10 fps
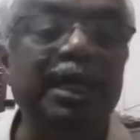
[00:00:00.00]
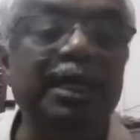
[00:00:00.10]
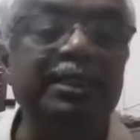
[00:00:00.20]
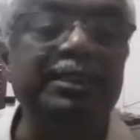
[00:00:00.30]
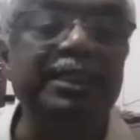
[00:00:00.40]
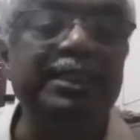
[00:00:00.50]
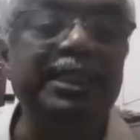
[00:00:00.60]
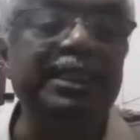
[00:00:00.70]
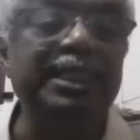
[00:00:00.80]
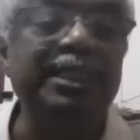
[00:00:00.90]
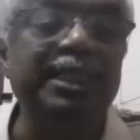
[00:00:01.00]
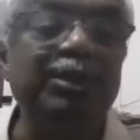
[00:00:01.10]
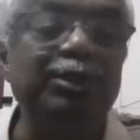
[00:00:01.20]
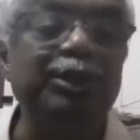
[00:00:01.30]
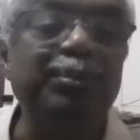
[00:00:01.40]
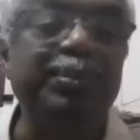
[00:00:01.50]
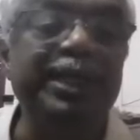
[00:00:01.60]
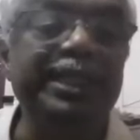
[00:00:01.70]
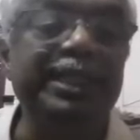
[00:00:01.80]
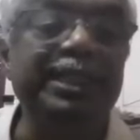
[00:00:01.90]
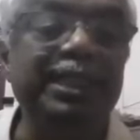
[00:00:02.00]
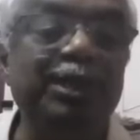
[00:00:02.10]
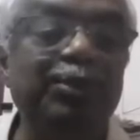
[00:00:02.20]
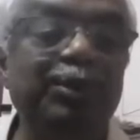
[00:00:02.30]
at theta equal to pi. Now